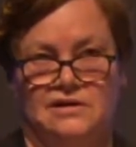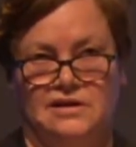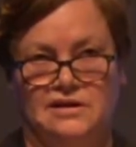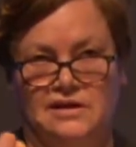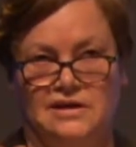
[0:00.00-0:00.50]

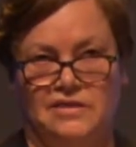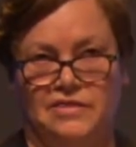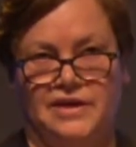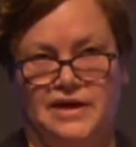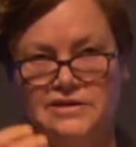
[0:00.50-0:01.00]
in, in
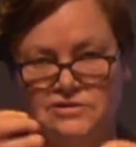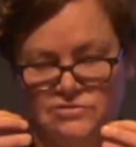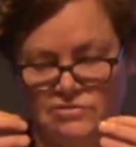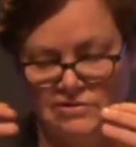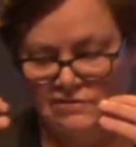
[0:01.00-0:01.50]
that
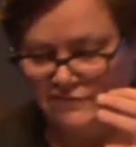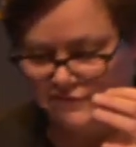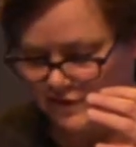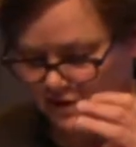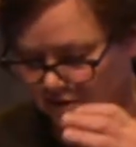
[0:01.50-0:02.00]
sort of
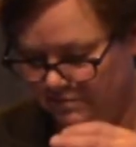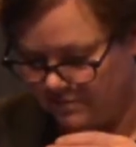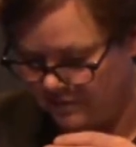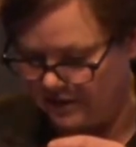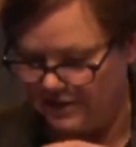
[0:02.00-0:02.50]

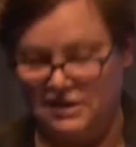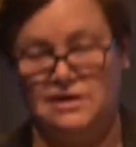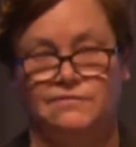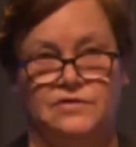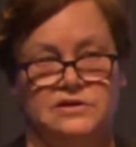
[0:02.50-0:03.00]
um,
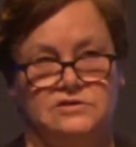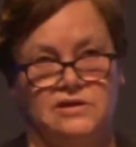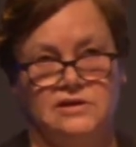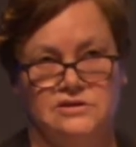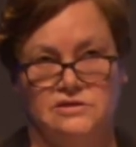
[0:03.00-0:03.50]

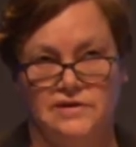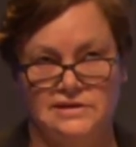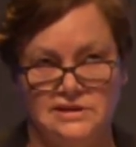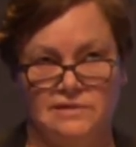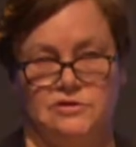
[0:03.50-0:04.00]
infrastructure,
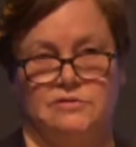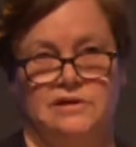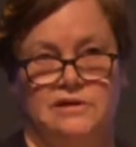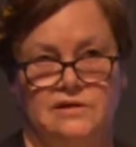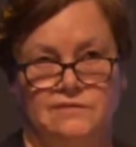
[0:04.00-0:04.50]
that
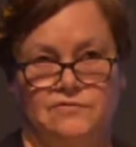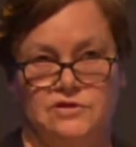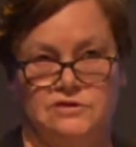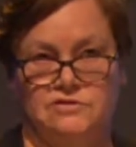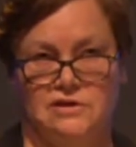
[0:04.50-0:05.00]
subterranean
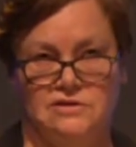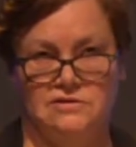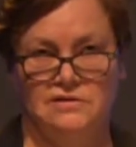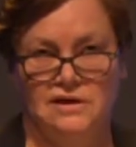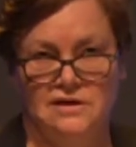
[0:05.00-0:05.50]

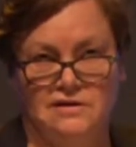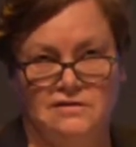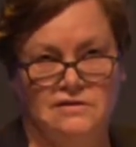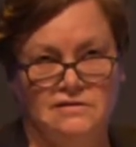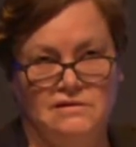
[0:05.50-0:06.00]
infrastructure, there